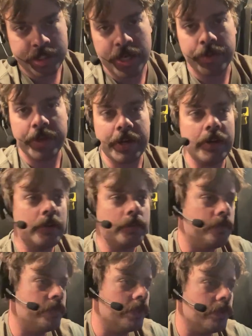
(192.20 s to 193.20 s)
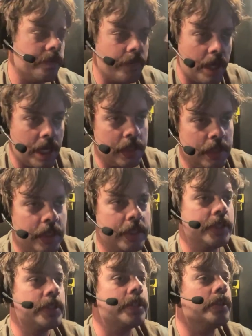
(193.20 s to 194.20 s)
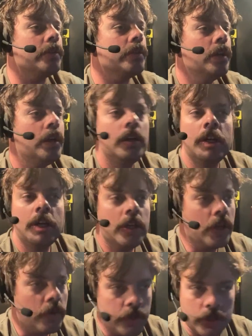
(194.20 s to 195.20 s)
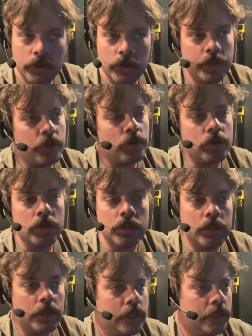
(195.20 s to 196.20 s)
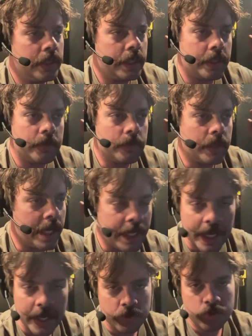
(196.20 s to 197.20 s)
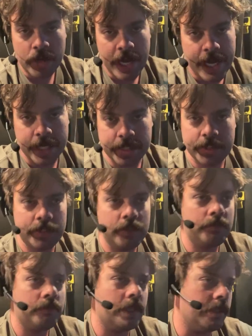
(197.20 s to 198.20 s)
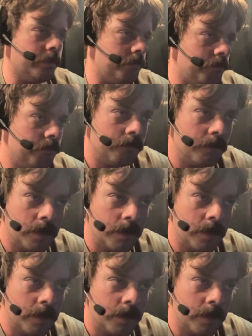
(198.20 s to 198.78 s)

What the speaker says: out there doing potlucks and going door to door and handing out tracts and